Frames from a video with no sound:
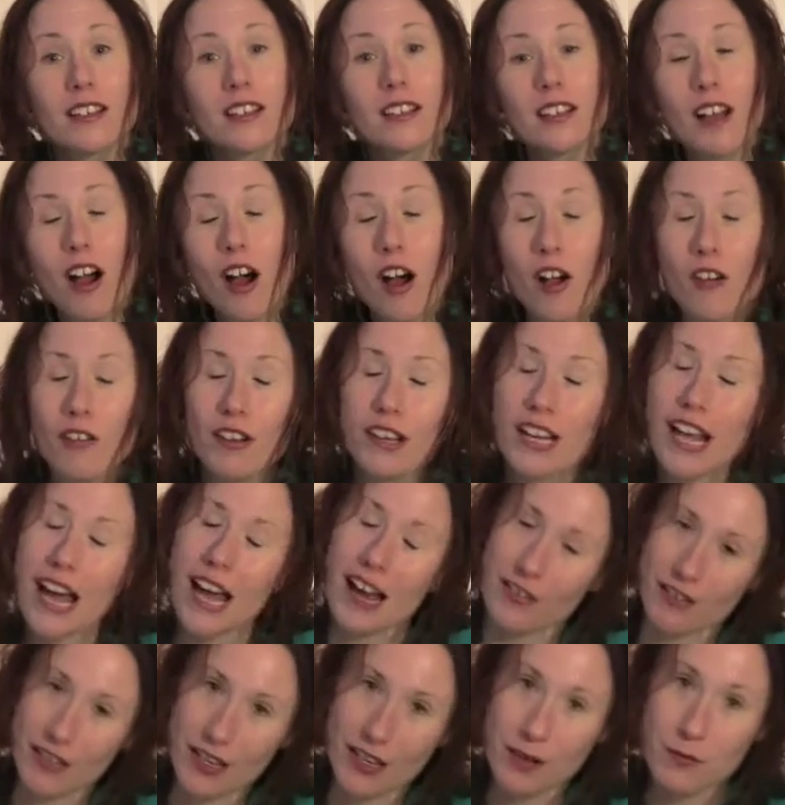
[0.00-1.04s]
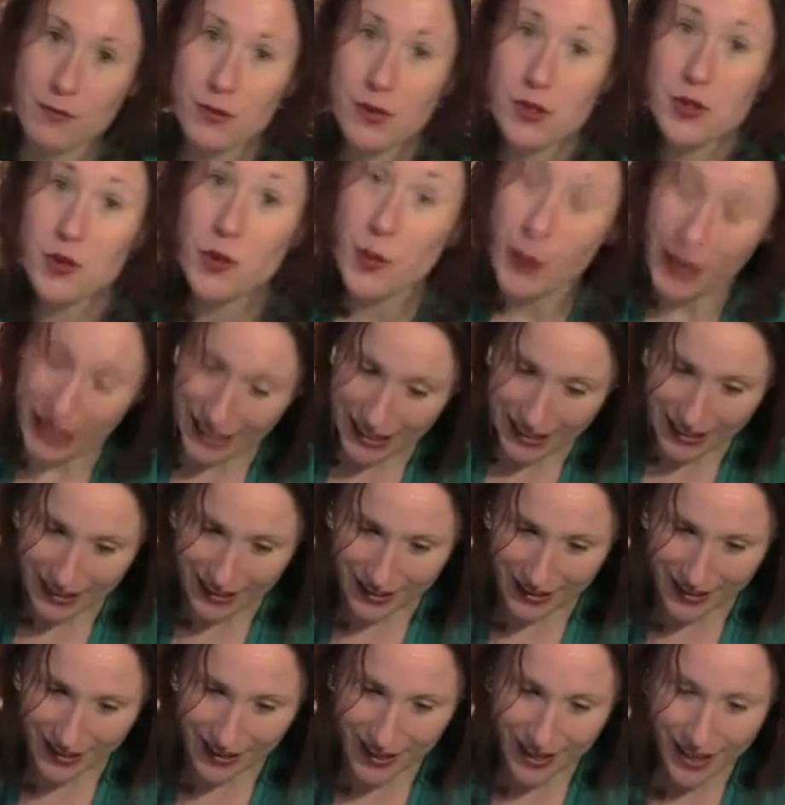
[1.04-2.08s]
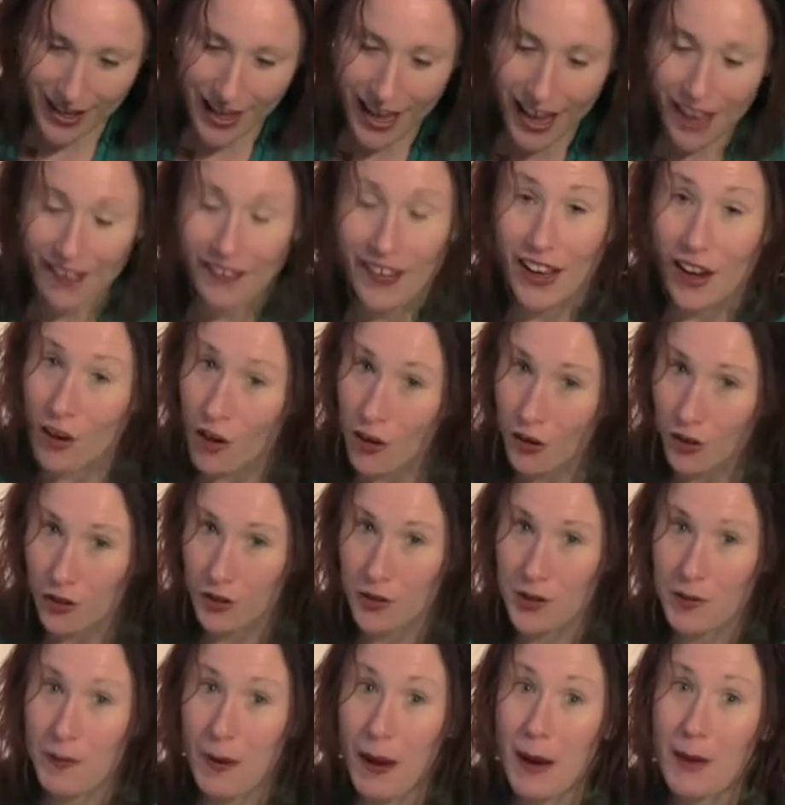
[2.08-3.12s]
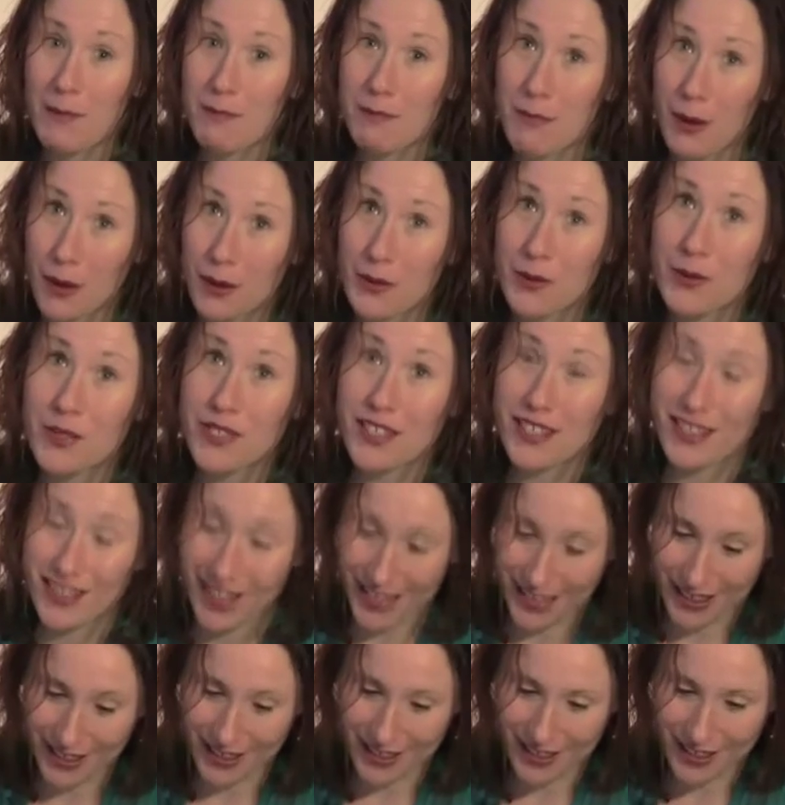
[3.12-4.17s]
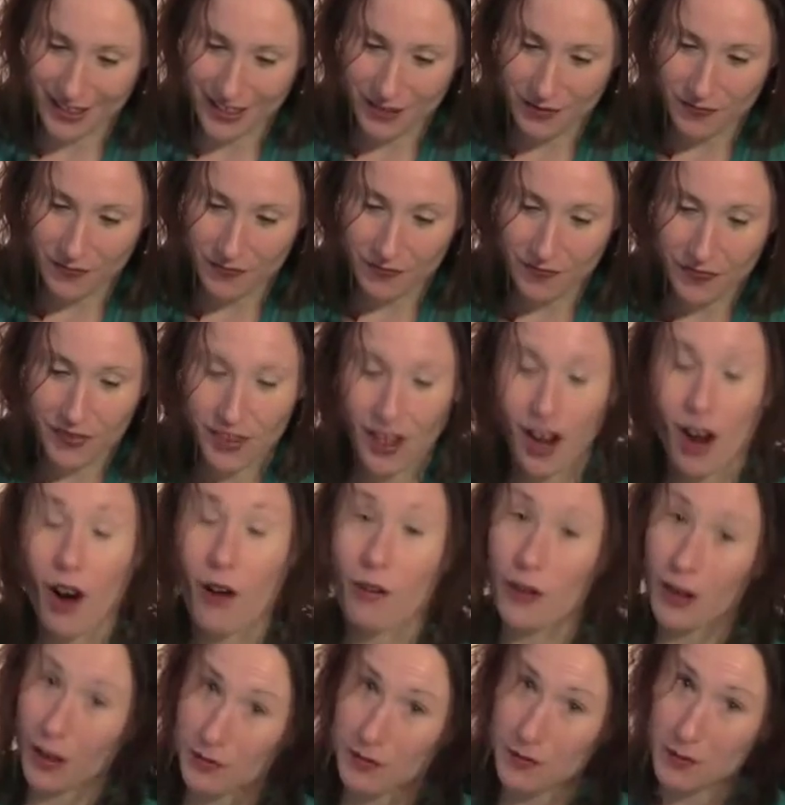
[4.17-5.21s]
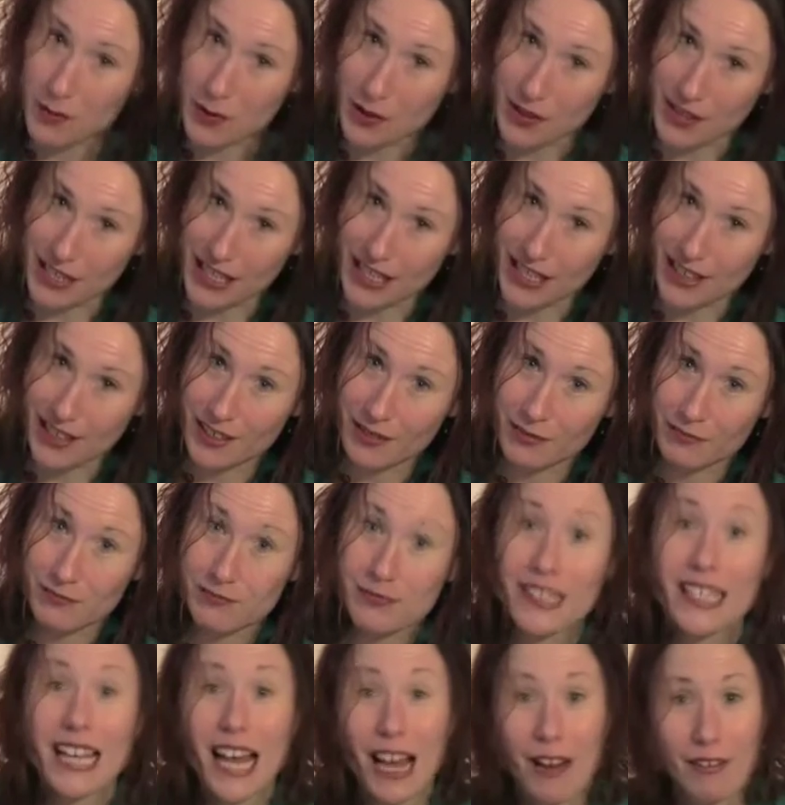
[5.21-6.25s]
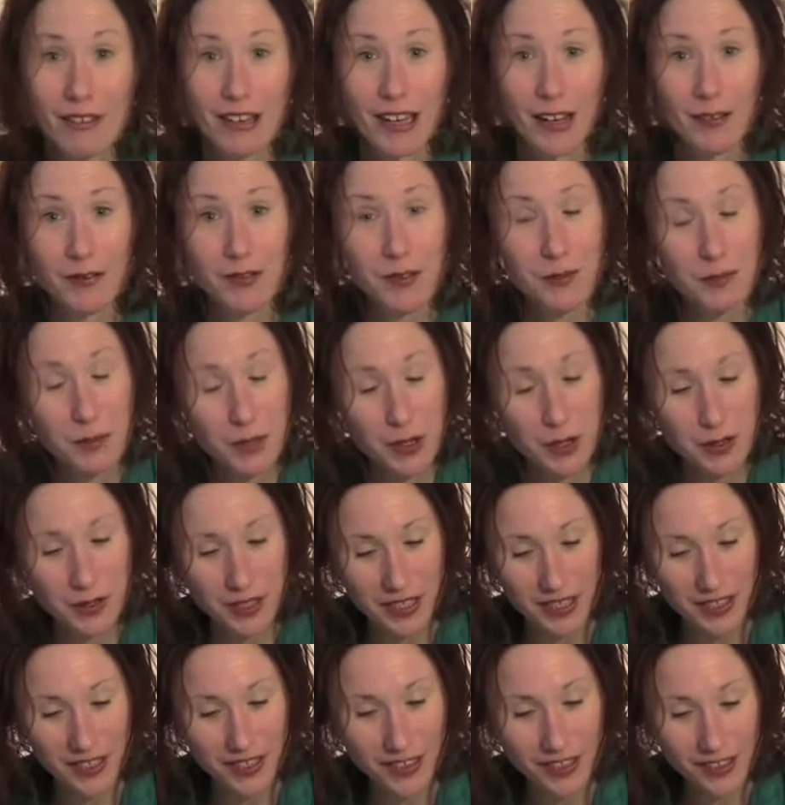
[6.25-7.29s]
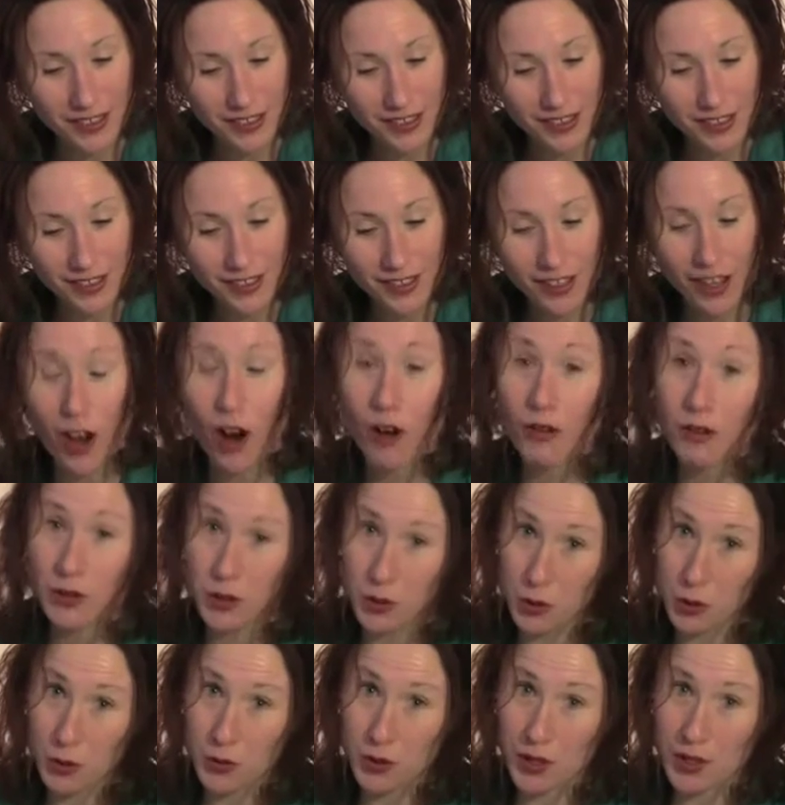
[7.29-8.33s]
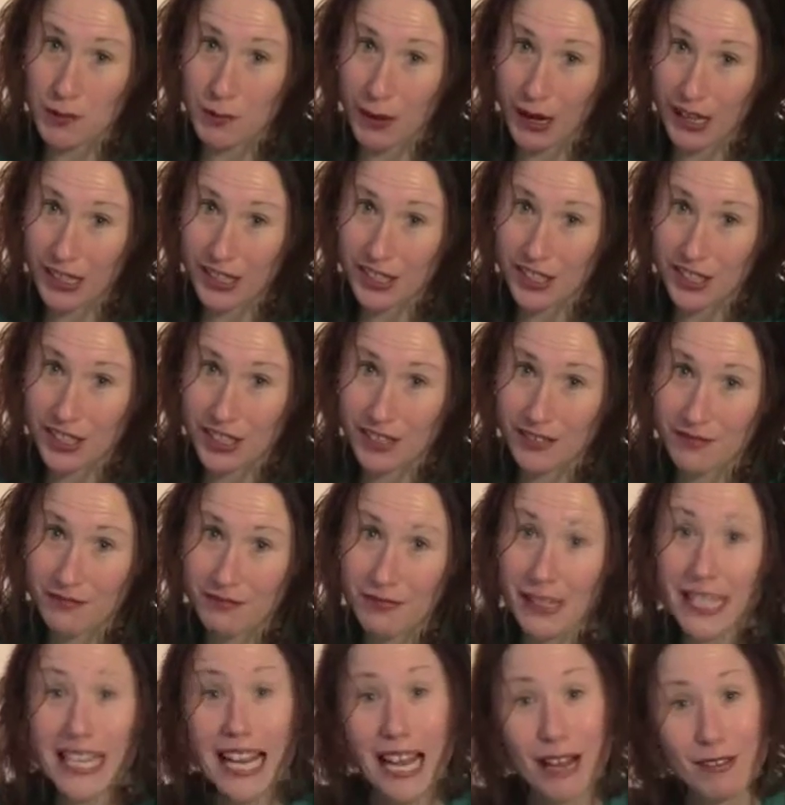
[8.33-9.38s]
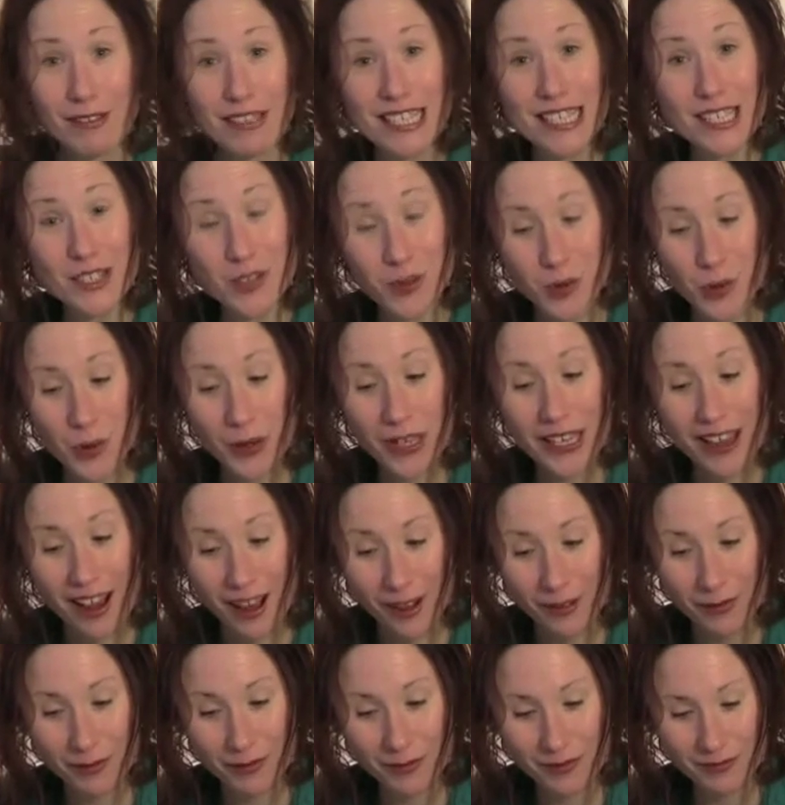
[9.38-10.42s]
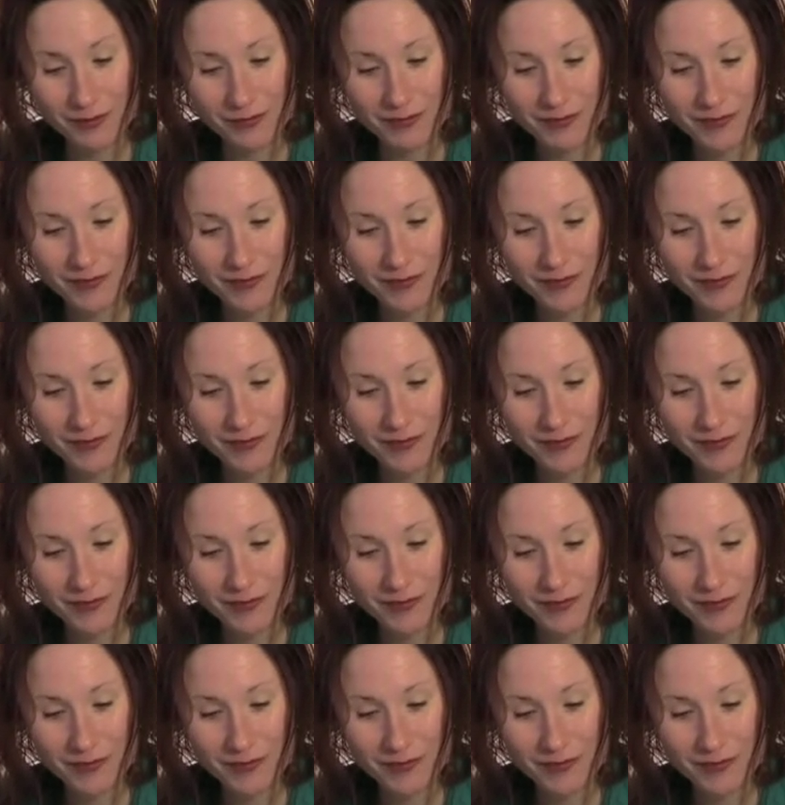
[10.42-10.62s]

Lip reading: Cara and Harry were twins and they argued about most things. Cara loved music and Harry loved computers. Cara talked too much and Harry didn't talk enough.